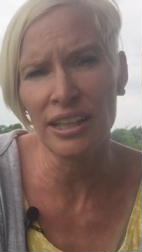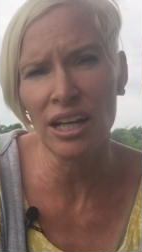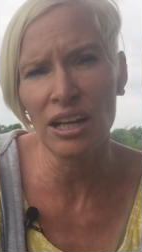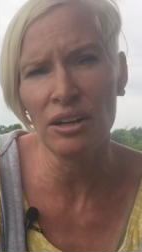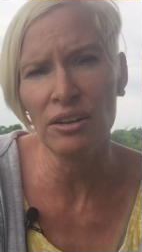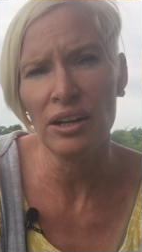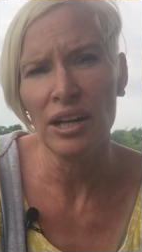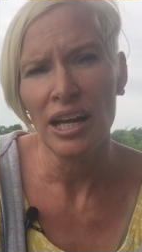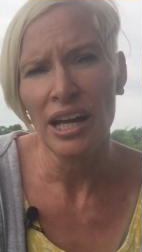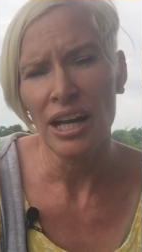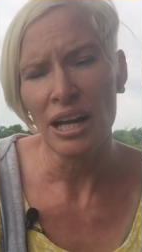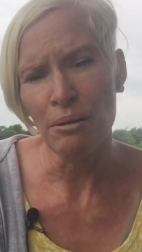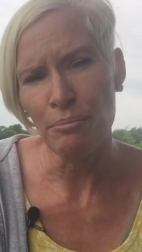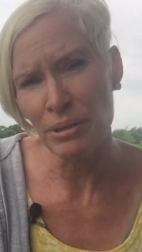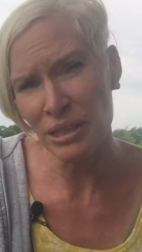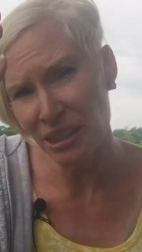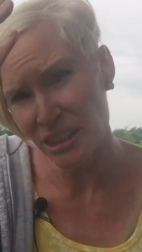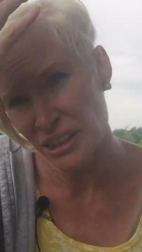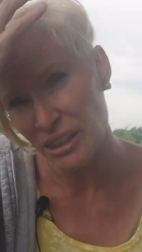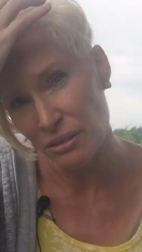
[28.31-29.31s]
Now, I'm
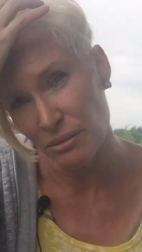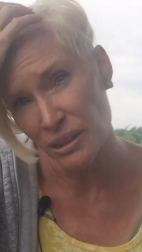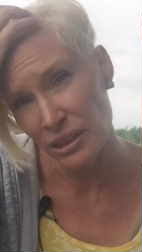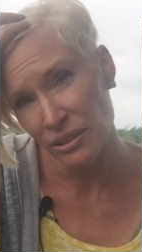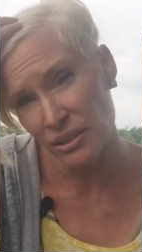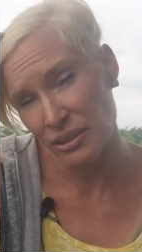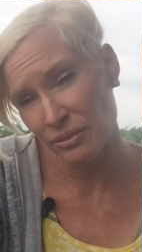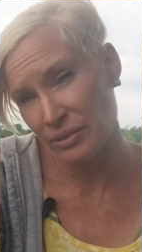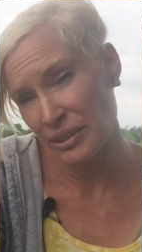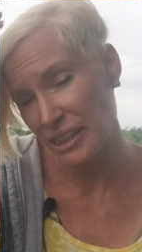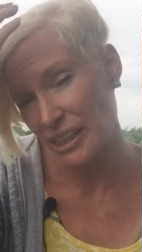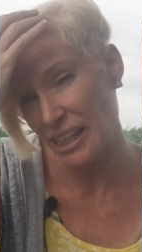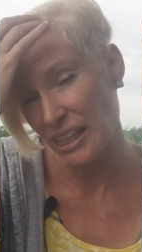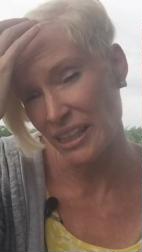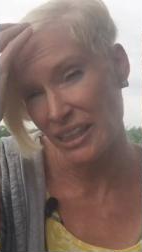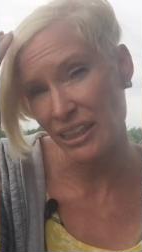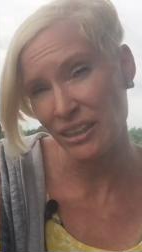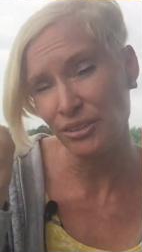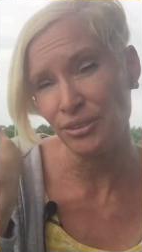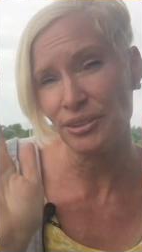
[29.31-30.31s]
going to share with you something
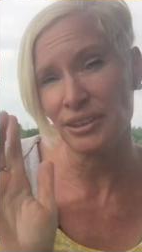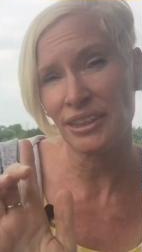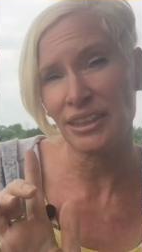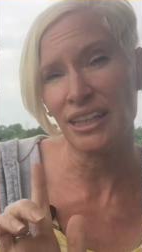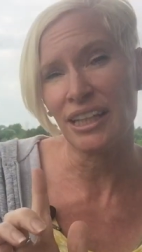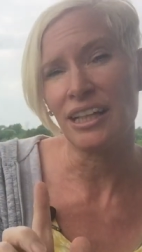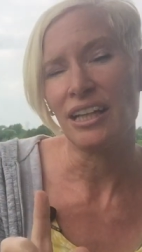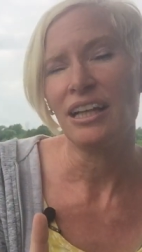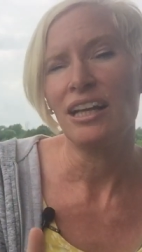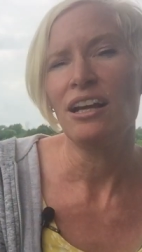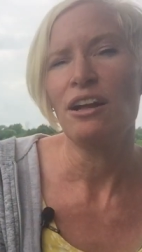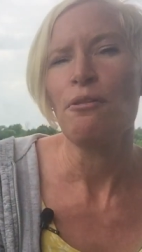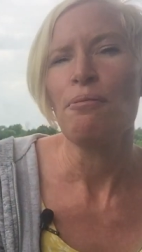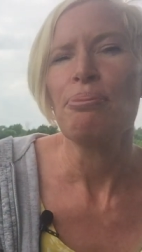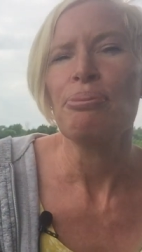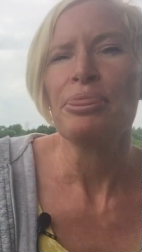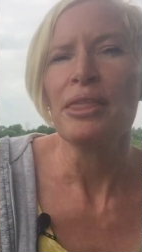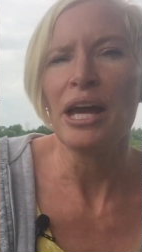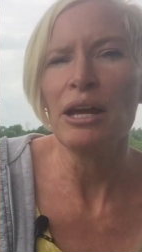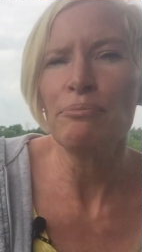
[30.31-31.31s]
kind of interesting.
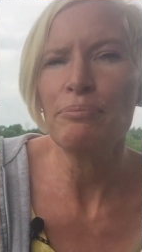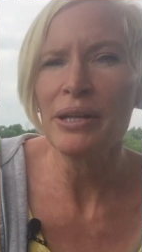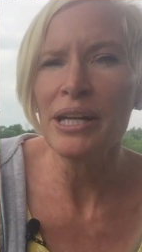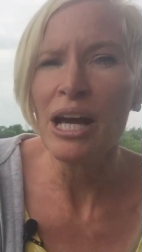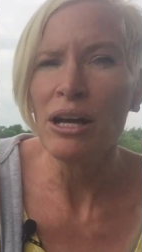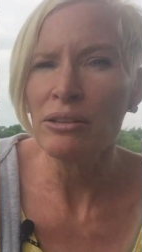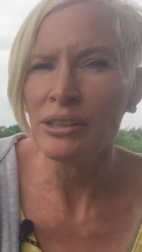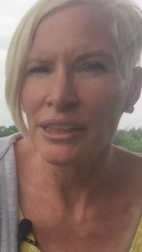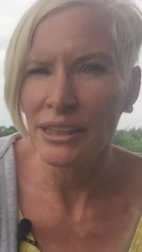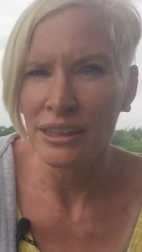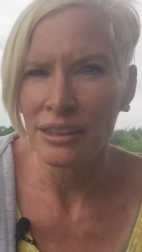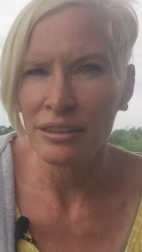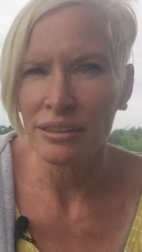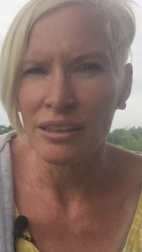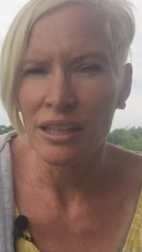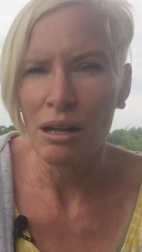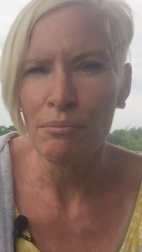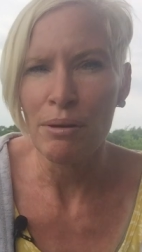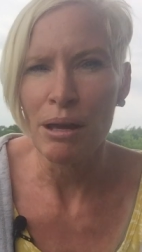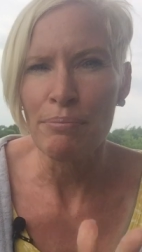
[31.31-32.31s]
I've been out here
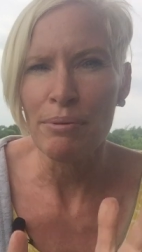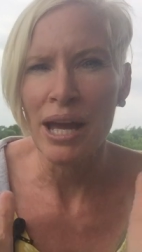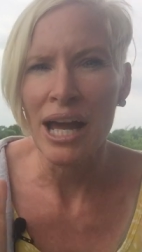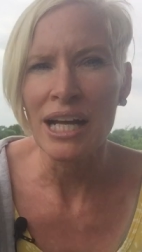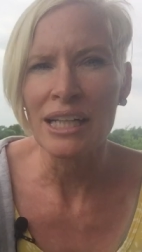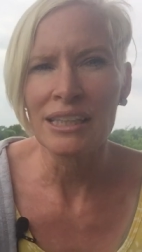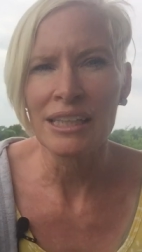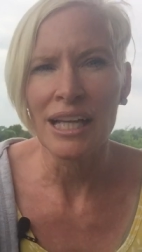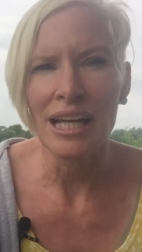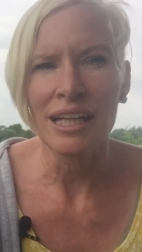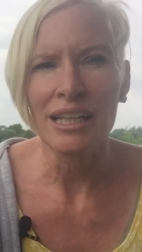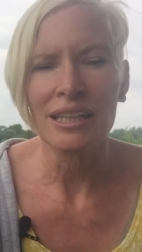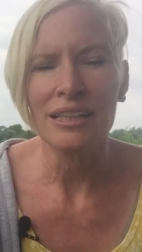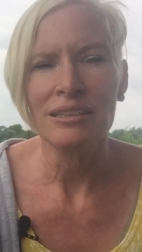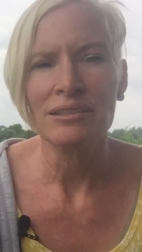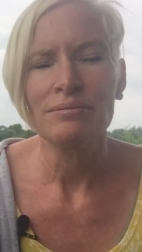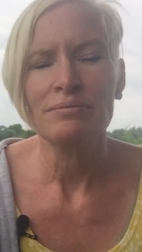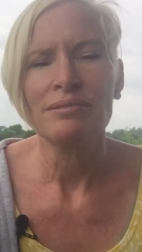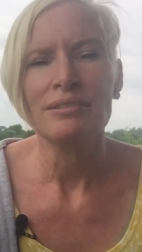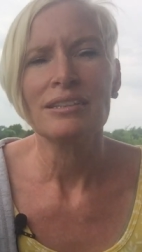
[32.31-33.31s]
on my back deck
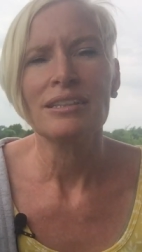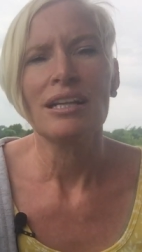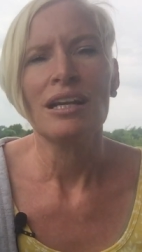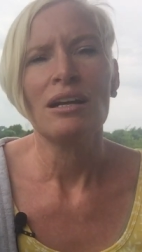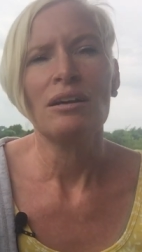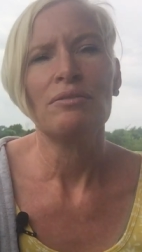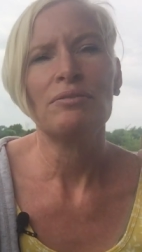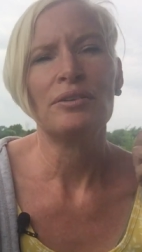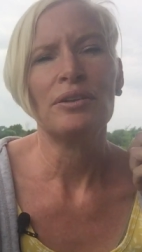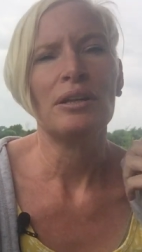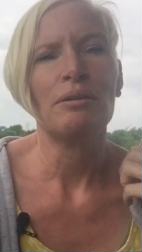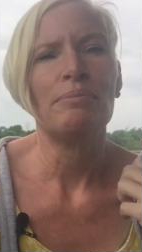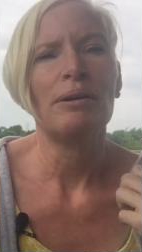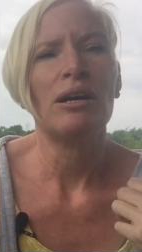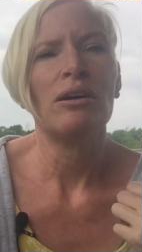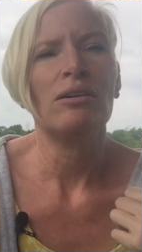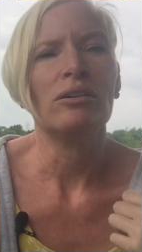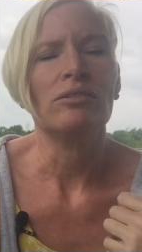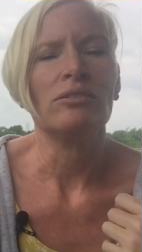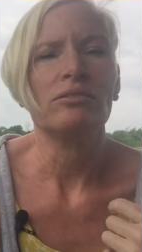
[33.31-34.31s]
for
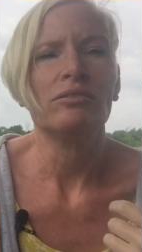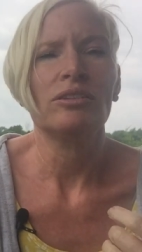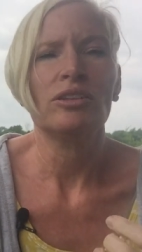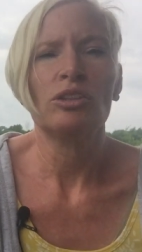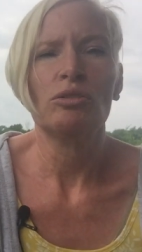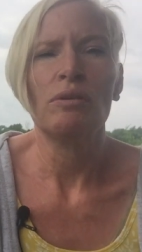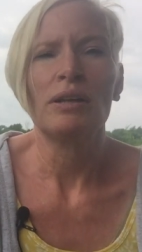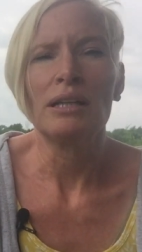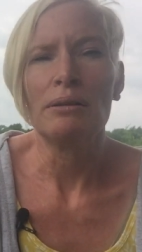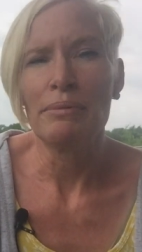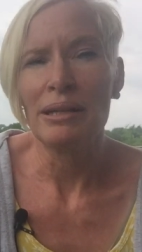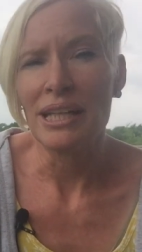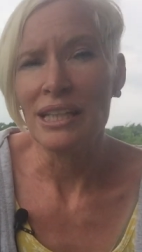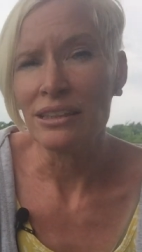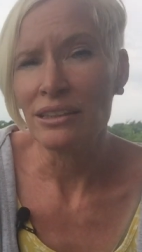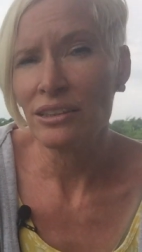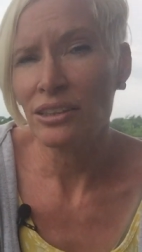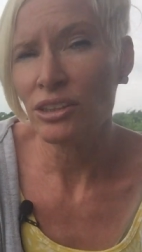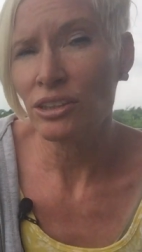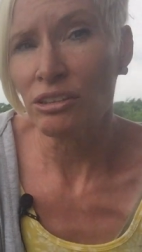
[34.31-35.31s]
about 20
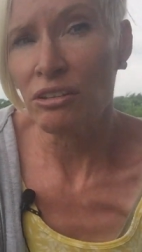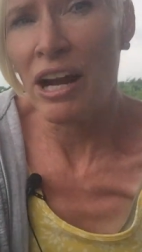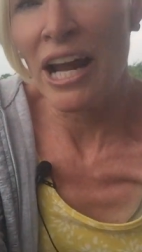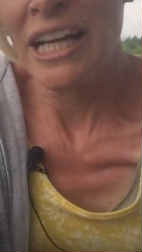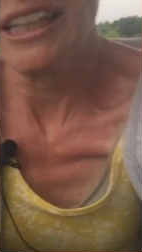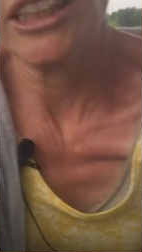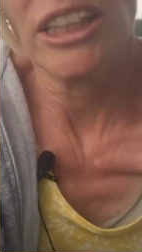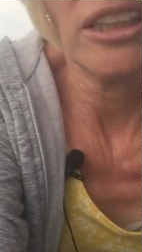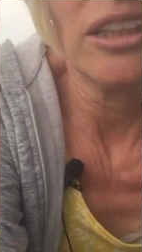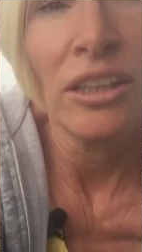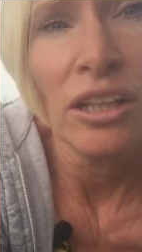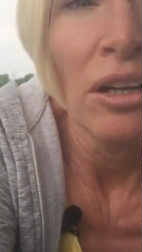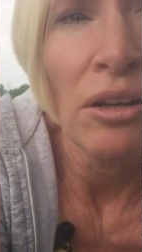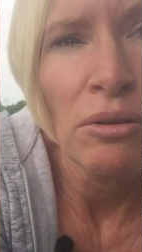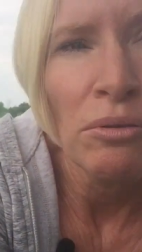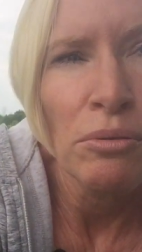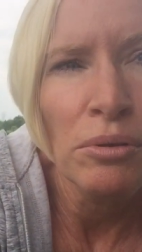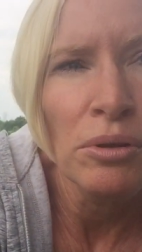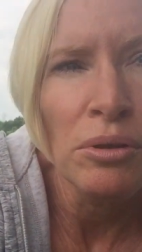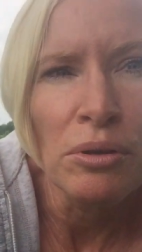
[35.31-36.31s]
minutes trying to
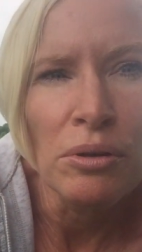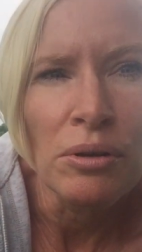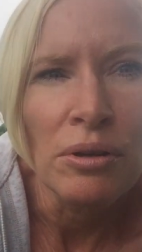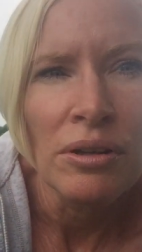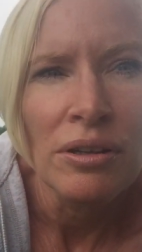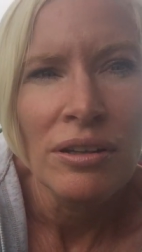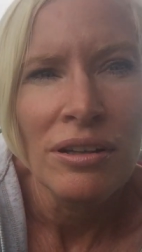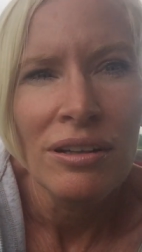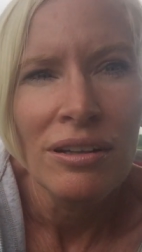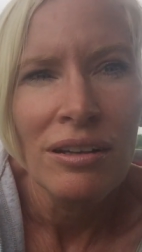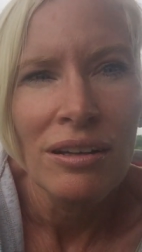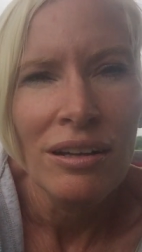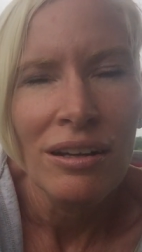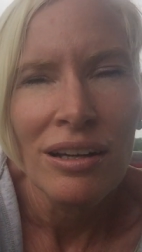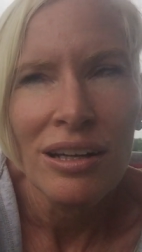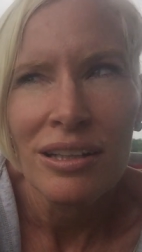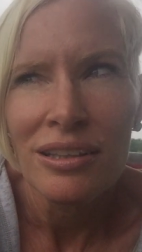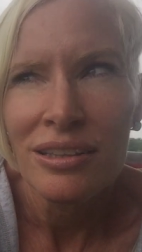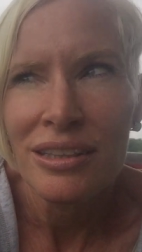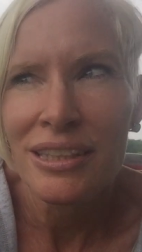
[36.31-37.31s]
woo,
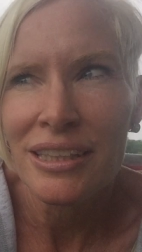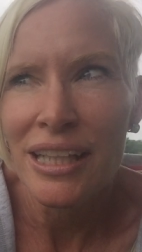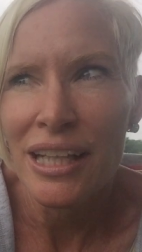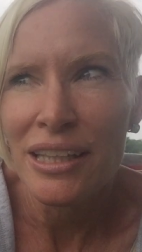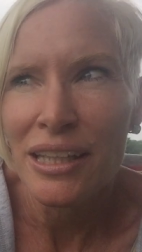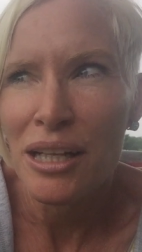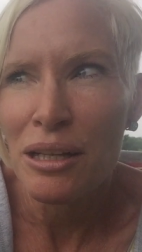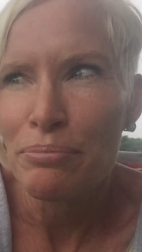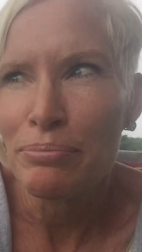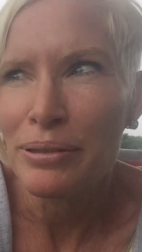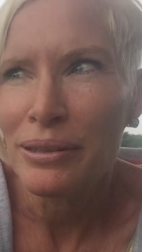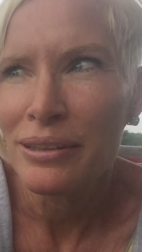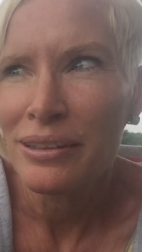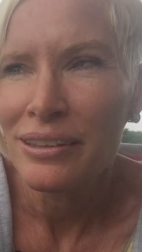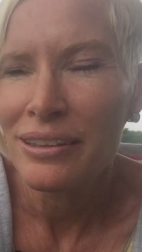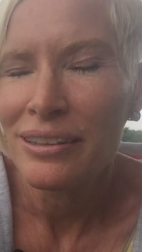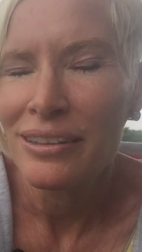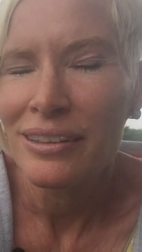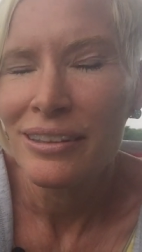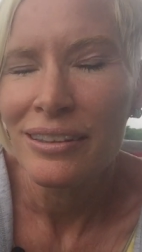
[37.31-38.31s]
set up
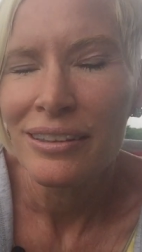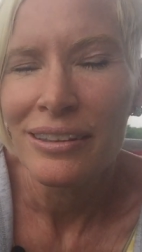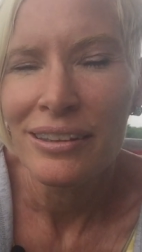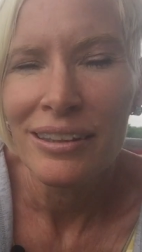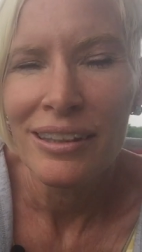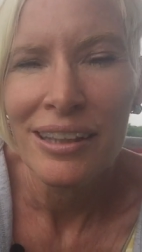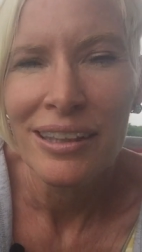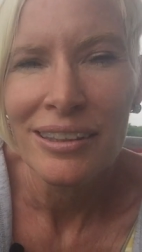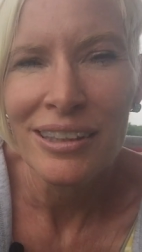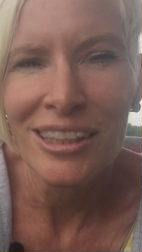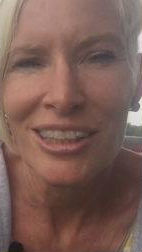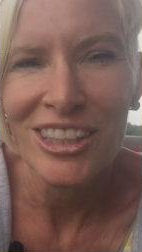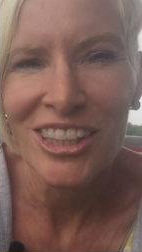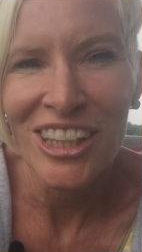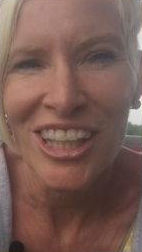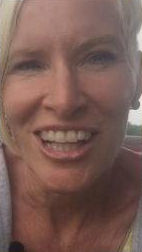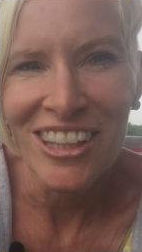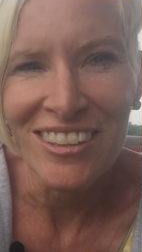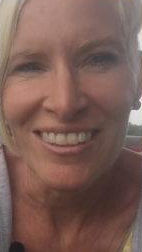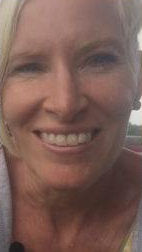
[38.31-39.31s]
to
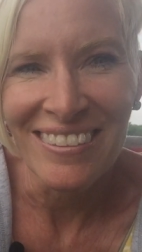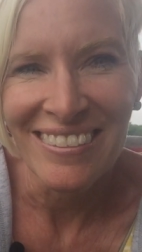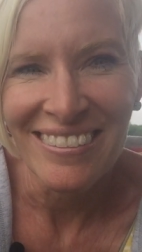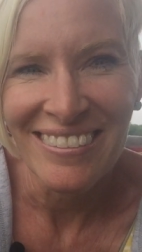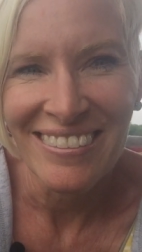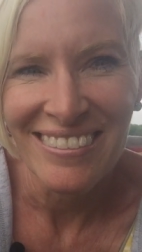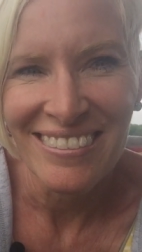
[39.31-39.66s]
channel.